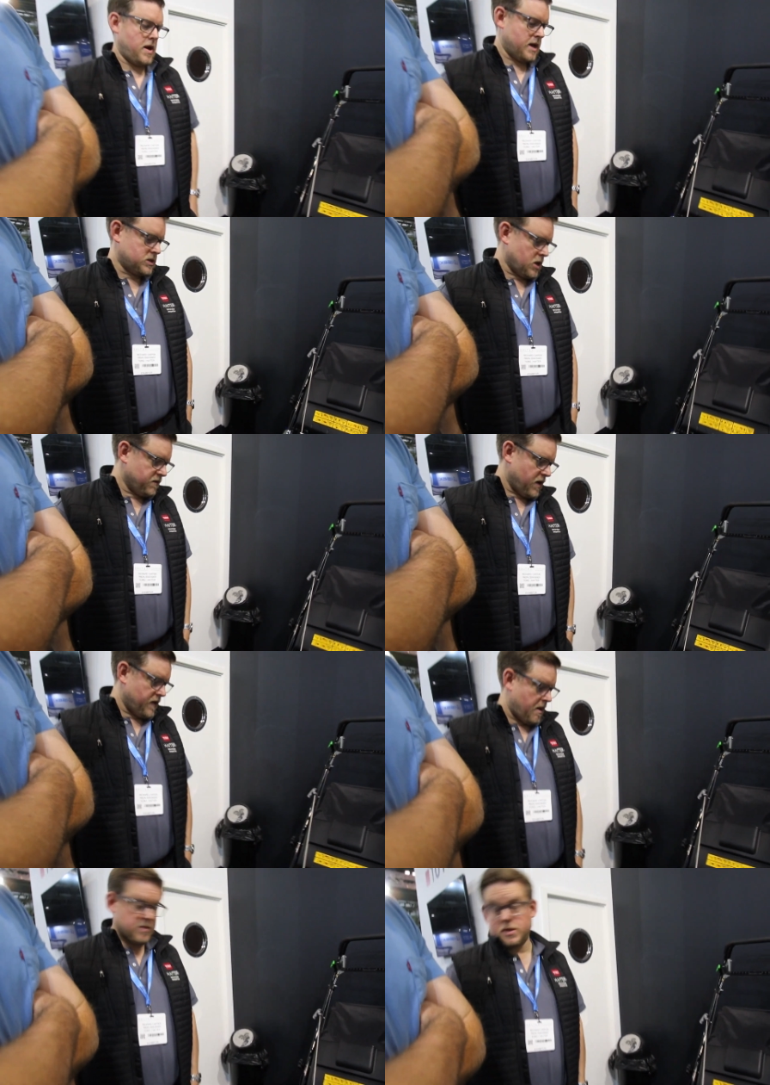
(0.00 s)
And so
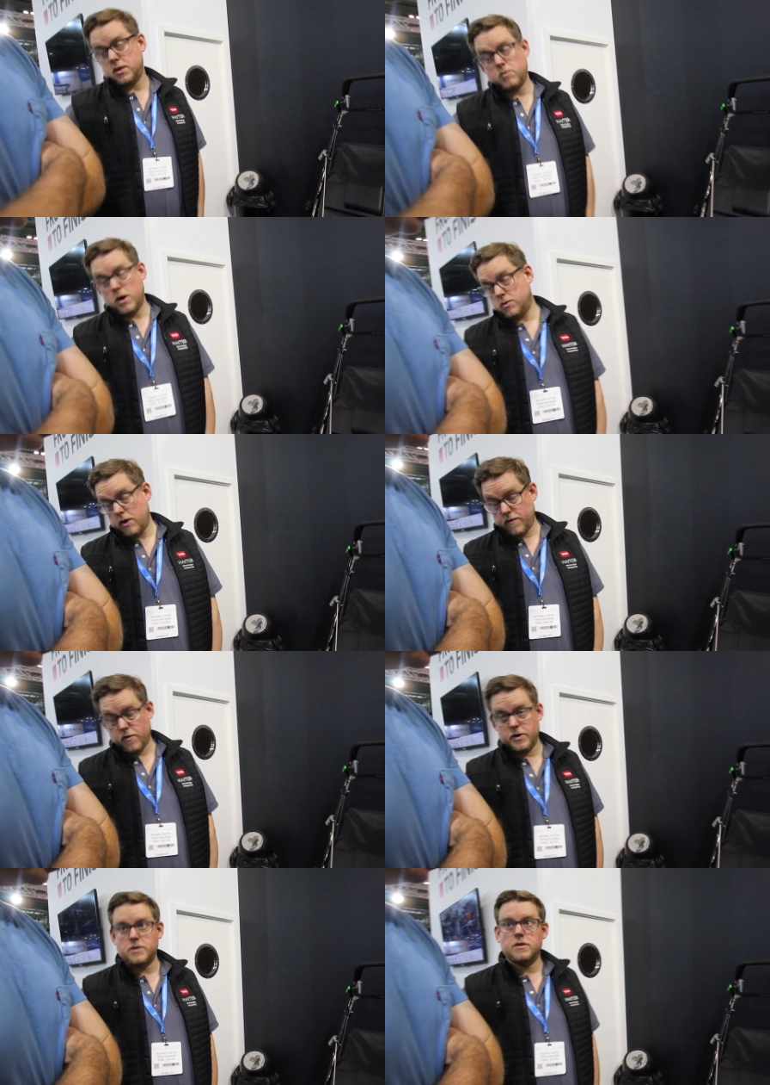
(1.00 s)
far, that mix has worked well
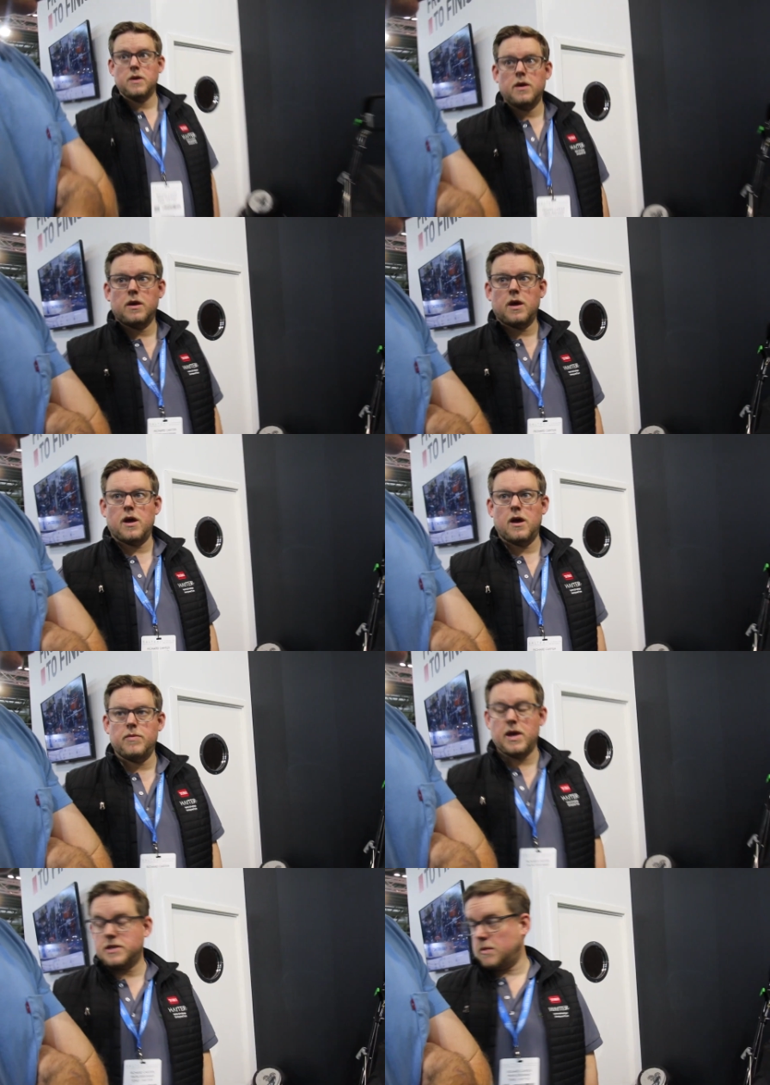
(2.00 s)
for us.
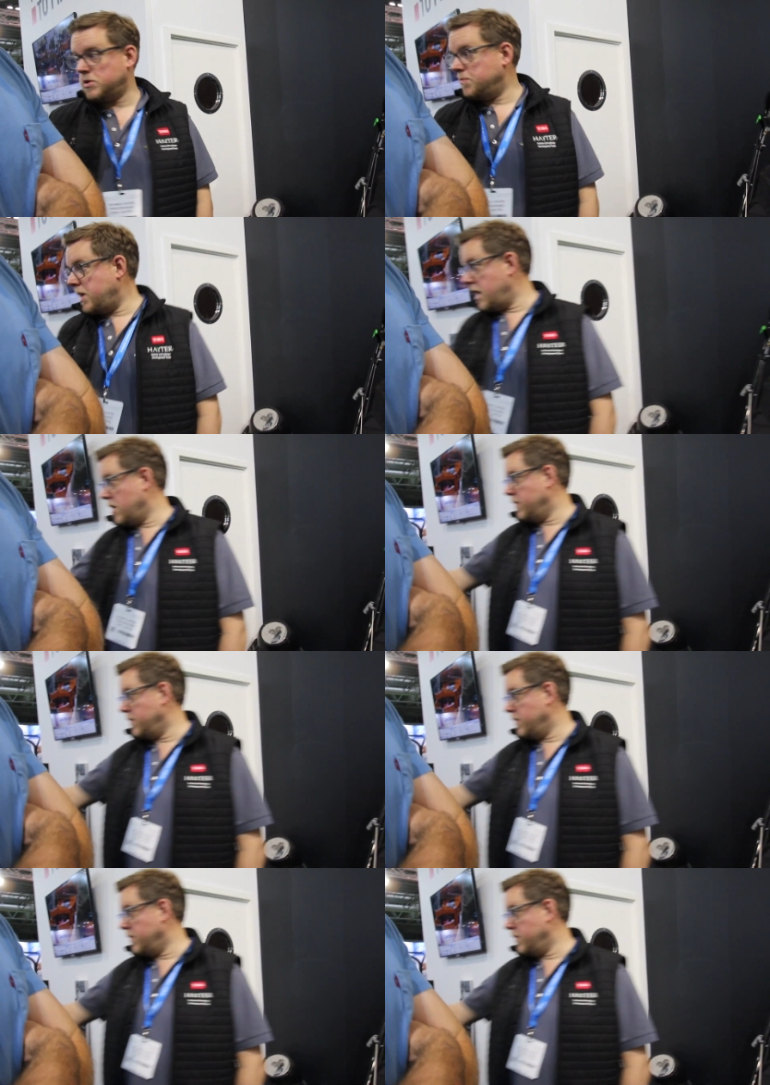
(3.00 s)
The exception being